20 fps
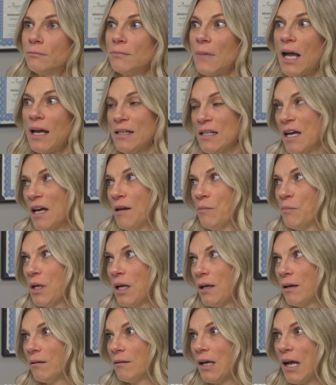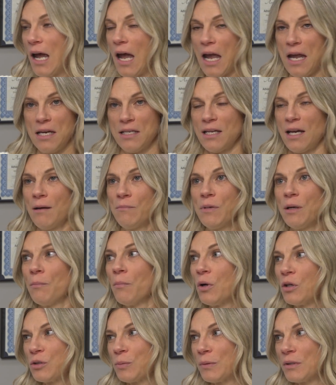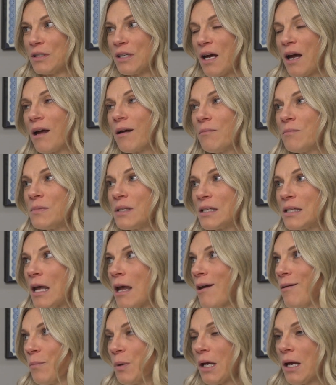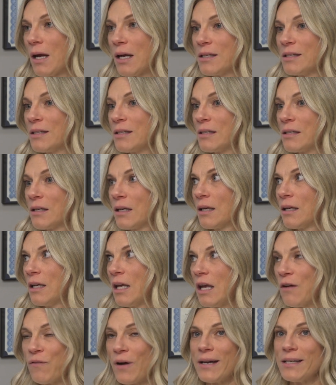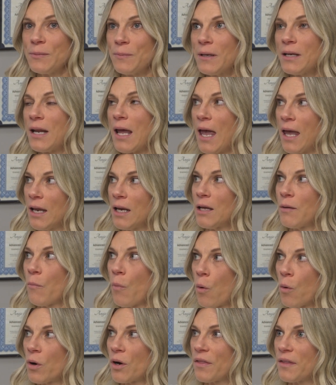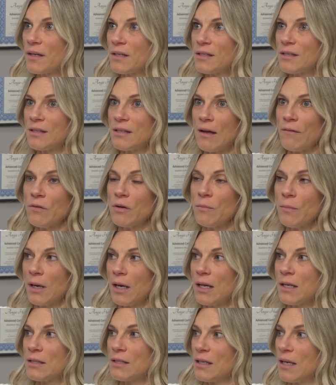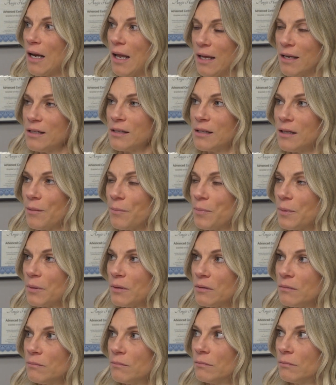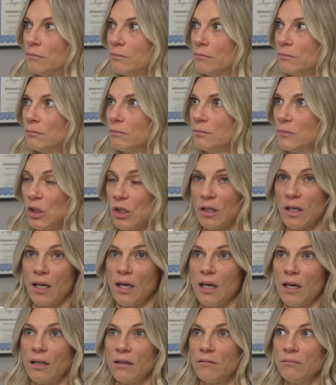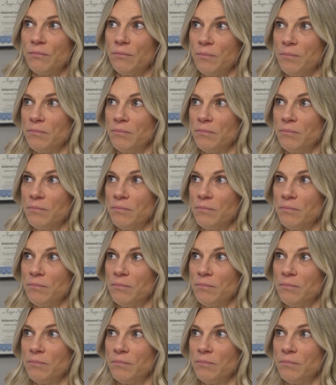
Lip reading: I timed it multiple times, because if I spend any more than 7 minutes, it ends up looking